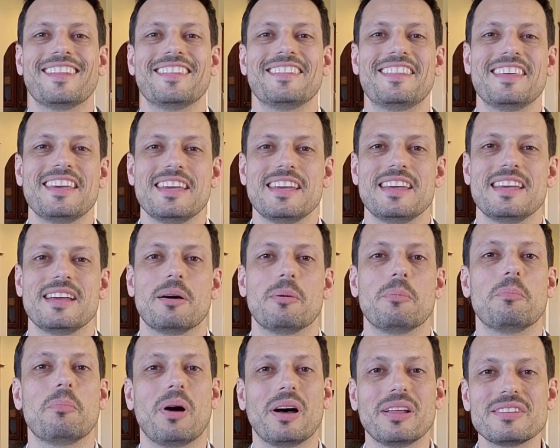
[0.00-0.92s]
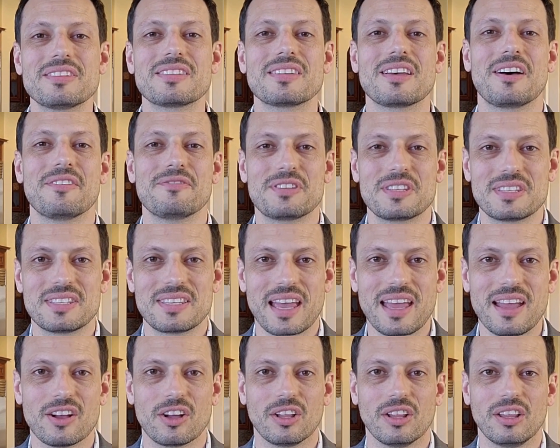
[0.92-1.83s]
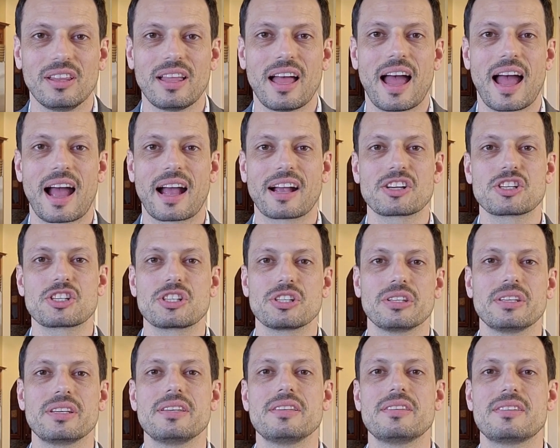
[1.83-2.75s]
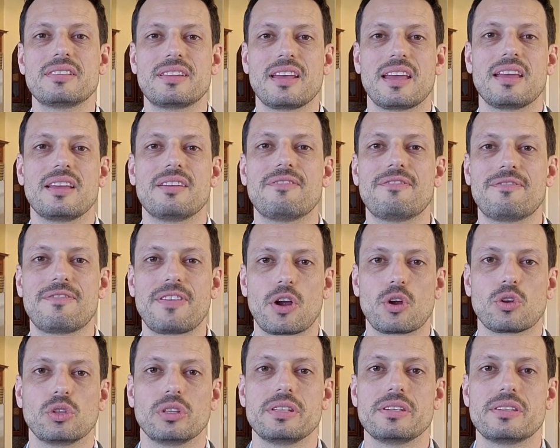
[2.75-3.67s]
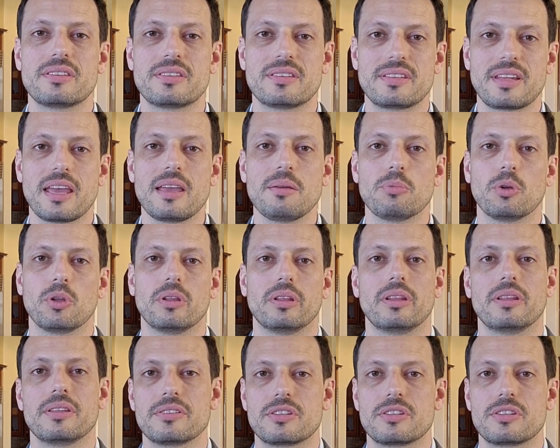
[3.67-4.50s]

the months of sale actually stayed fairly stable.